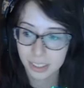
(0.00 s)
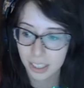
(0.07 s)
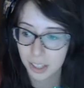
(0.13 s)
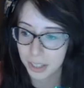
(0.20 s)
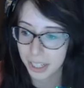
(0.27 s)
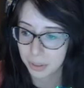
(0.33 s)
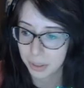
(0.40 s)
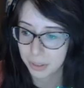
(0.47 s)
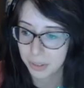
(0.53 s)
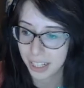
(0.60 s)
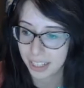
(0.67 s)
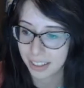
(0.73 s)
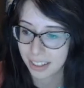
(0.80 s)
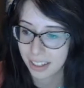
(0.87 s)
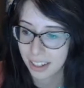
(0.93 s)
Okay, we're
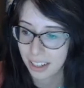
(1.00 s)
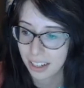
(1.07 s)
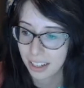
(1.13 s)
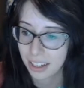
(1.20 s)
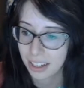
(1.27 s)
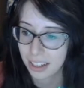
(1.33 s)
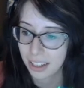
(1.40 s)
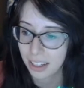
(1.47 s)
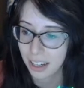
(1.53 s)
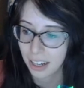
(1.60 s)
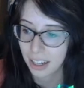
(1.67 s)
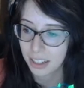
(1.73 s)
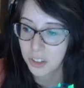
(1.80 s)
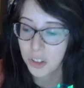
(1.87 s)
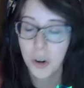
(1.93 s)
fine.
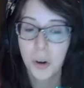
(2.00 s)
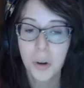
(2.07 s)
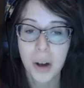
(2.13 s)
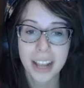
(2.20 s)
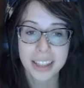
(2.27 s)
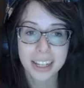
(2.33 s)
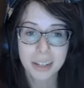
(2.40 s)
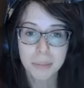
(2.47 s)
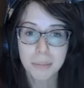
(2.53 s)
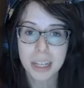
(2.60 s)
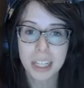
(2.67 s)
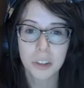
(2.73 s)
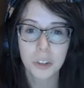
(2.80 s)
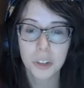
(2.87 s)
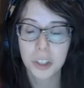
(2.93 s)
No, I think
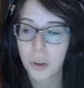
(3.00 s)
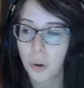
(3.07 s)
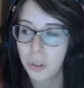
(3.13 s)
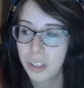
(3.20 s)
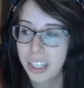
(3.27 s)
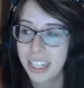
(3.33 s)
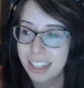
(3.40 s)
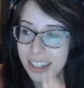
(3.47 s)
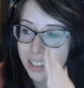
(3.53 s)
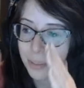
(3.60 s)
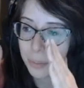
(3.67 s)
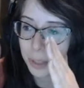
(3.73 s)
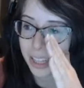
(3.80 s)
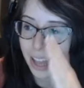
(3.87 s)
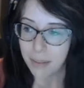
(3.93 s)
mean look only is
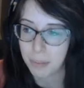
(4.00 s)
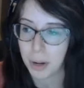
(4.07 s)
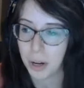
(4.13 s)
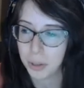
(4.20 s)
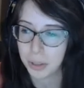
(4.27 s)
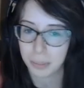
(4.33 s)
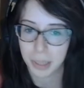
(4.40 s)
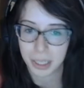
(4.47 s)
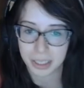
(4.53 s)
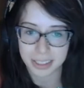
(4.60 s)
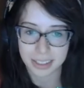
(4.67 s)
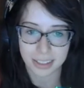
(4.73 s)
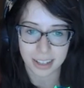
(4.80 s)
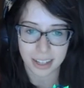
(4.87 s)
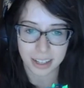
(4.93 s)
when that Pokemon is
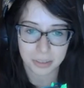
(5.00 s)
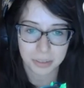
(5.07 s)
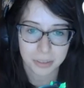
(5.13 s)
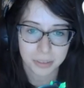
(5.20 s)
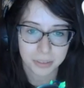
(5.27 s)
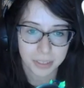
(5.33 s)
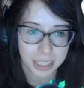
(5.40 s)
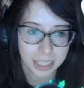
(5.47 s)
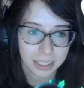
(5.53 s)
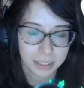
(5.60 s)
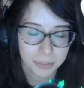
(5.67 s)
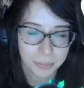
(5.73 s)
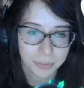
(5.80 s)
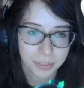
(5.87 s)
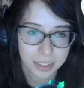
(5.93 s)
alive, right?
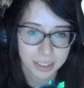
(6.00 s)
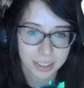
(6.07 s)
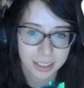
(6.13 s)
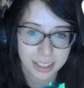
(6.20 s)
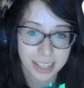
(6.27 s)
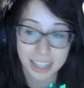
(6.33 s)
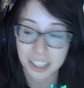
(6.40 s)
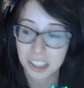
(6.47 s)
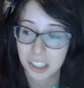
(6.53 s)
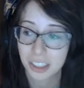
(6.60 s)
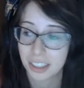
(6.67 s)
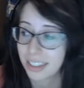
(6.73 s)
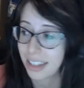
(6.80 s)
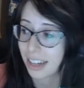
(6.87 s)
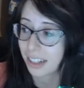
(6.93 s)
And that
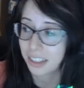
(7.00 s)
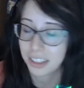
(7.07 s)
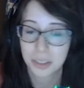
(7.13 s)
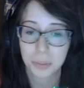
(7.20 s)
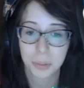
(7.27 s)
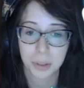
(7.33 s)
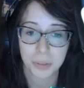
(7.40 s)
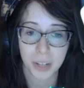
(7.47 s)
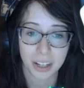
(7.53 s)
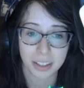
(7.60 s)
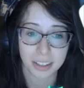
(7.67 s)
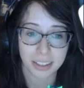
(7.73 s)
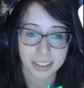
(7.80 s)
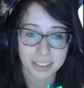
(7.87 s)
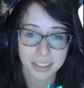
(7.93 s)
curse, that curse would have
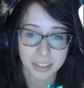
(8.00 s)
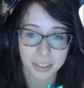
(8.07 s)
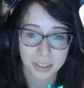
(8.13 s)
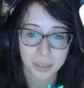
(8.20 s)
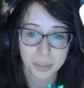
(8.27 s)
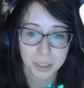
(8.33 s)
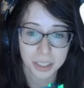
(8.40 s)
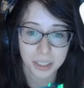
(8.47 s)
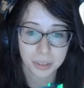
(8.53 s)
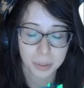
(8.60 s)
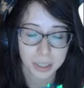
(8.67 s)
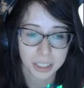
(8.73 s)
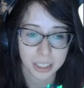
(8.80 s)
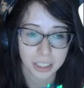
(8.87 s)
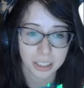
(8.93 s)
gotten us, so we're,
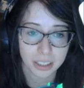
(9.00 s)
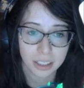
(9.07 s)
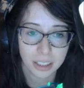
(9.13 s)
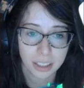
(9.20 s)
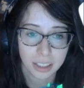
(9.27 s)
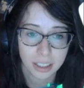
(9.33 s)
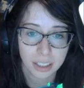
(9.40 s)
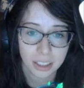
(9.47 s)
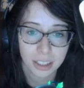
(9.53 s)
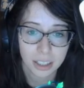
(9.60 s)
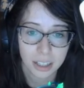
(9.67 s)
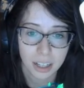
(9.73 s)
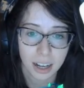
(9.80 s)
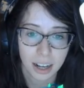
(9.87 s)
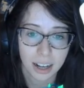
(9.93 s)
we're good.
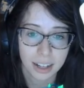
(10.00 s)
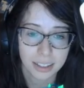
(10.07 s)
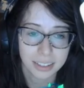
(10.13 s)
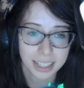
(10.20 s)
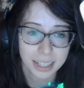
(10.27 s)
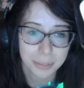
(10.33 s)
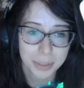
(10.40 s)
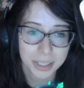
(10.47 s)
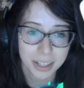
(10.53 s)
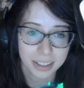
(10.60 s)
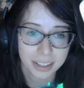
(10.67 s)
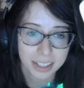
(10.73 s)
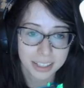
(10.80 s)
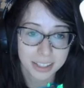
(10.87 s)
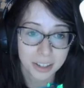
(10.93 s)
Uh, Lamp's
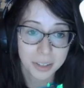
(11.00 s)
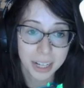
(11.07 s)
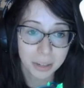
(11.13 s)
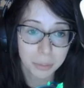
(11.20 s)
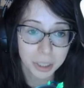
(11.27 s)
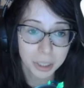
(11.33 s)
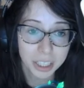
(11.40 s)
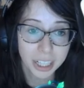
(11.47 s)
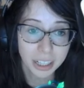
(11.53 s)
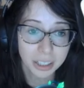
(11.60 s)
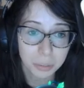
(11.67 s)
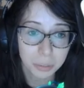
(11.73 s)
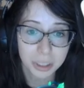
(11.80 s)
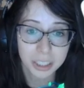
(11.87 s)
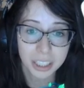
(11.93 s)
got this. Okay, we're
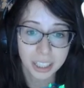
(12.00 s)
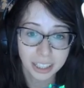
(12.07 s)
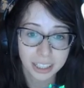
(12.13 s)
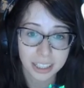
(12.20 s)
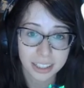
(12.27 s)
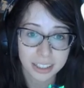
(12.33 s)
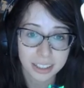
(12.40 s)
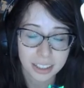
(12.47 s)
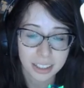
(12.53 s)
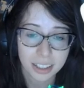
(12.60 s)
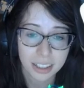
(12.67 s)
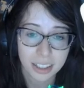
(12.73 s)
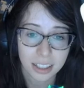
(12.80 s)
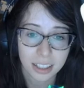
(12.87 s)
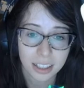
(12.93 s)
good, we're good.
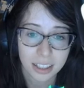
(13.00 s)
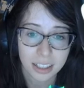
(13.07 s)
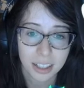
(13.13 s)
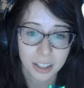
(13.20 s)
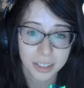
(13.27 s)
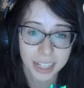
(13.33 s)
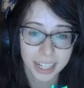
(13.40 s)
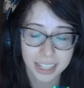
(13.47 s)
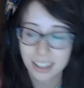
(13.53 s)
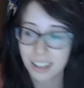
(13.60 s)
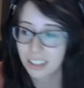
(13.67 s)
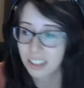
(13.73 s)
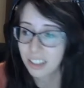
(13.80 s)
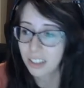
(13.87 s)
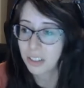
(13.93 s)
Okay,
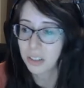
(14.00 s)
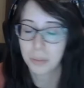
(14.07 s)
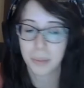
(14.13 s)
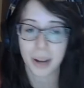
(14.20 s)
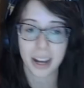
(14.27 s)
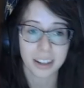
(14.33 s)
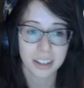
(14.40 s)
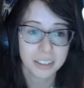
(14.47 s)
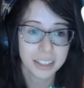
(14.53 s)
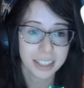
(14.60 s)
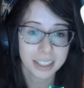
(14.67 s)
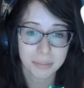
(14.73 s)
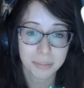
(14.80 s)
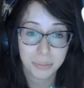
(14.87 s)
now it's just you, Zubat. Okay,